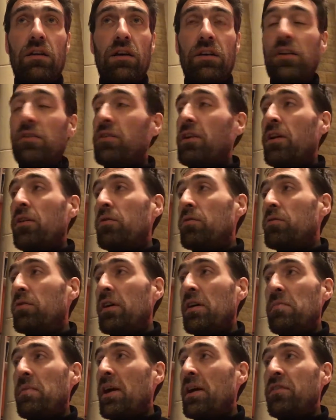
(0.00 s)
I don't know.
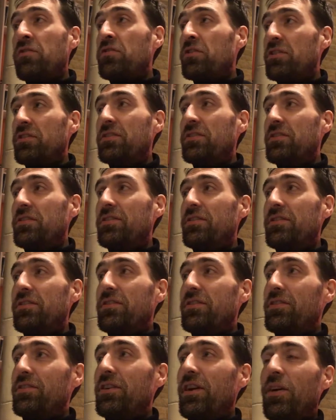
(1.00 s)
He may have done.
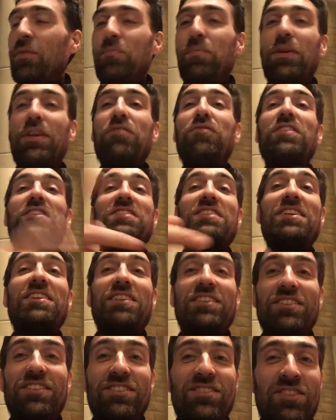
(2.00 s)
But if he
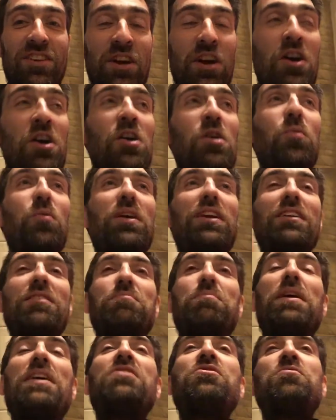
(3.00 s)
didn't, we
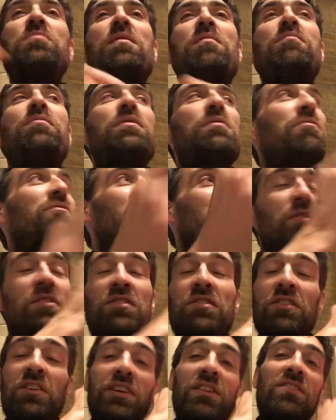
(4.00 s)
can best remember him from
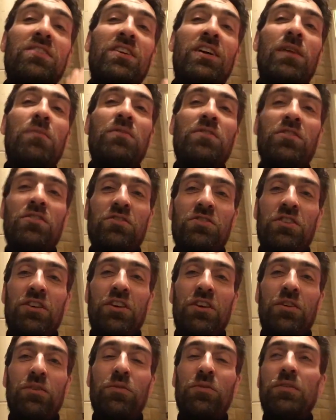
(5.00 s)
his time in Doctor
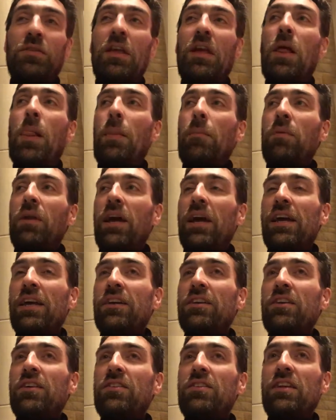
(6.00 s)
Who,
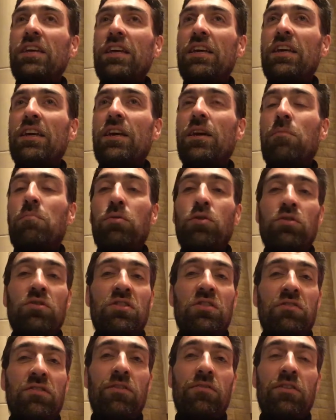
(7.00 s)
playing the
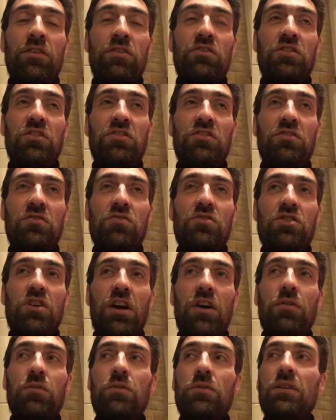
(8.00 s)
abortive love interest of
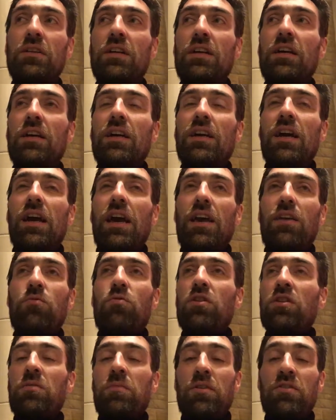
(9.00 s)
Joe
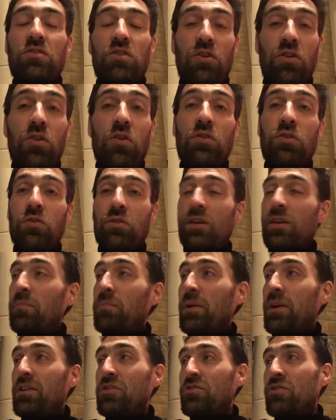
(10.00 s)
in one of the most awkwardly
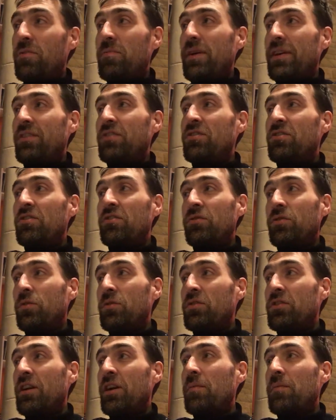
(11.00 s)
pitched romances of
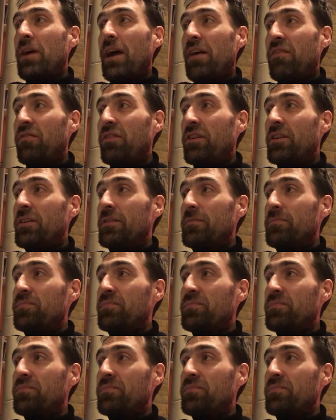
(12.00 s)
all time ever.